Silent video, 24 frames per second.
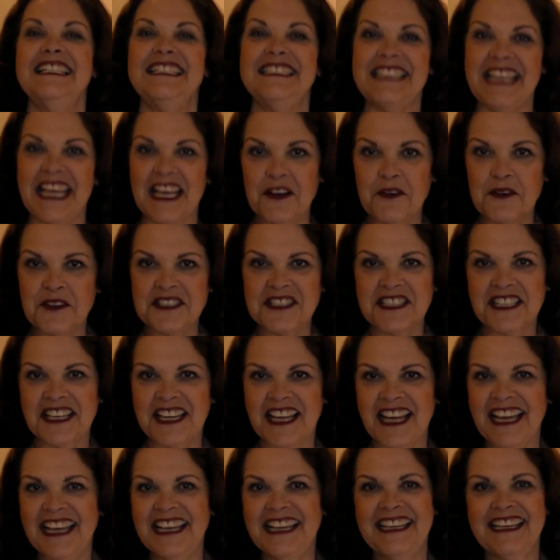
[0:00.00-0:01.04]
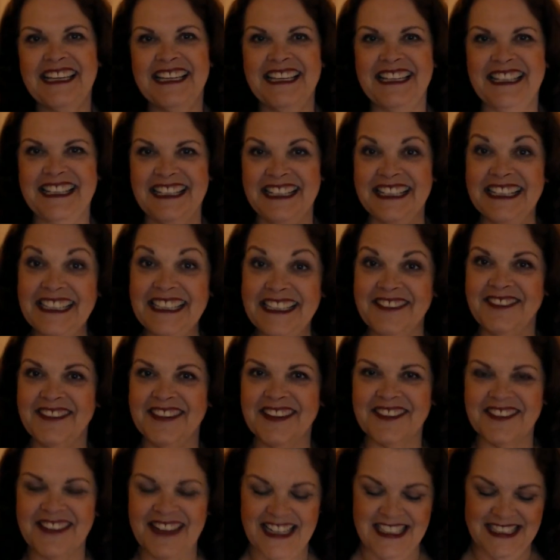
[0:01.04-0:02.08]
Take what you like, leave
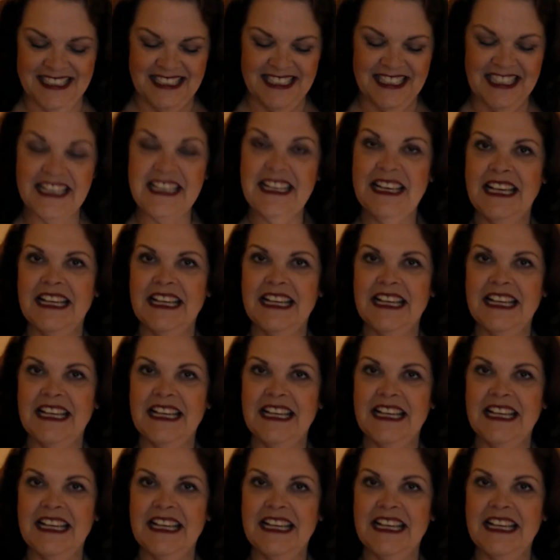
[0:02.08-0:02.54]
the rest.